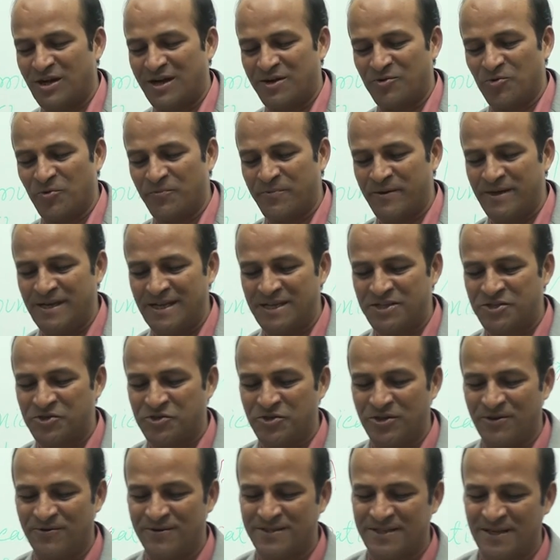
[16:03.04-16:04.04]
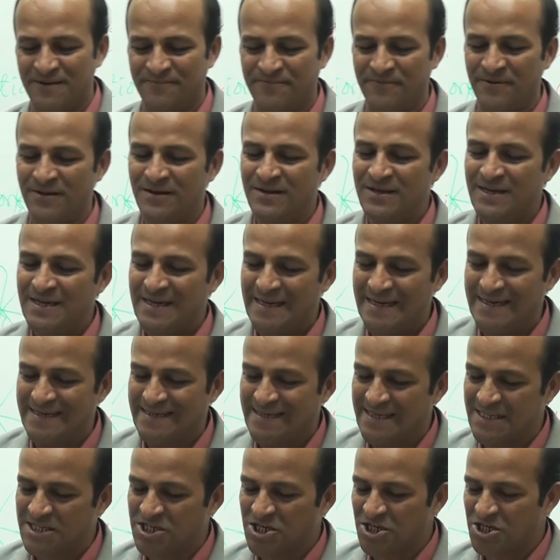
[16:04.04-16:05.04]
or opinions to yourself in
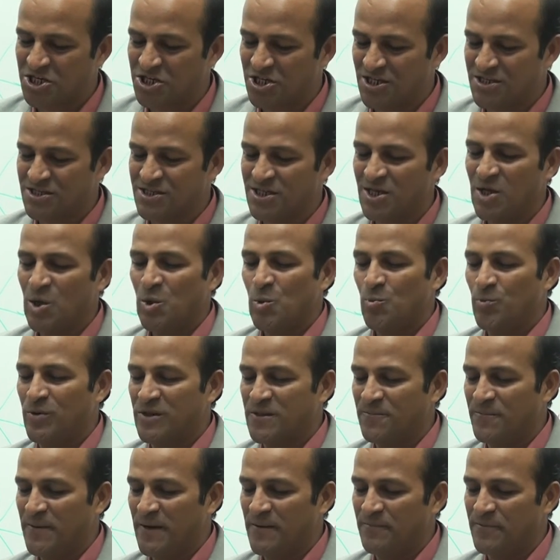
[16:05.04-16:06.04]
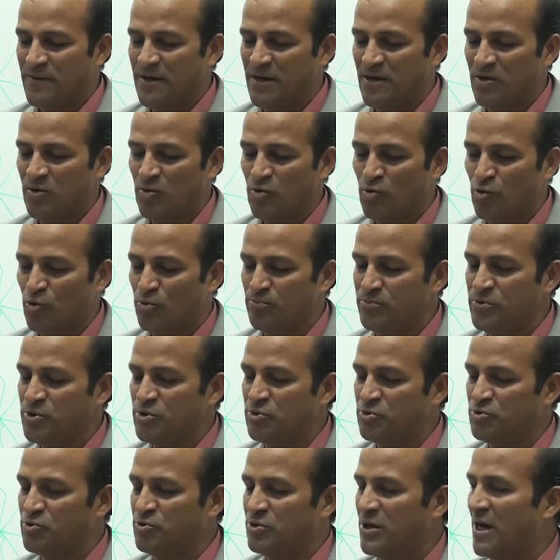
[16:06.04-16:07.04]
discussions with people whom
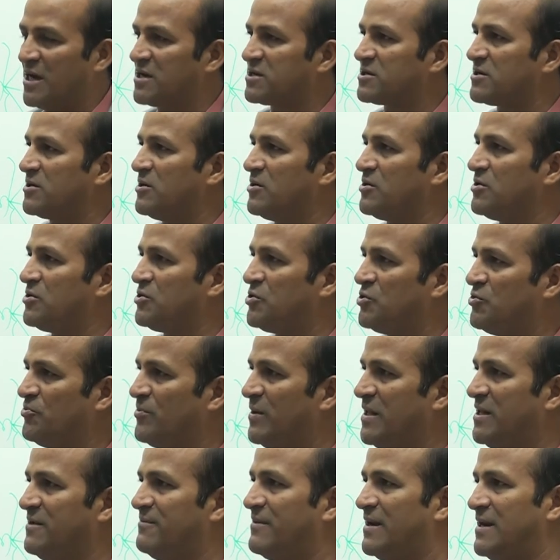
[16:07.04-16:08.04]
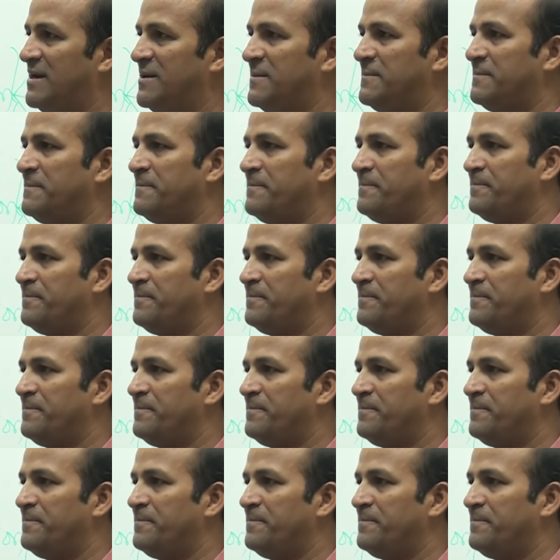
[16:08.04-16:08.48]
you do not do very well?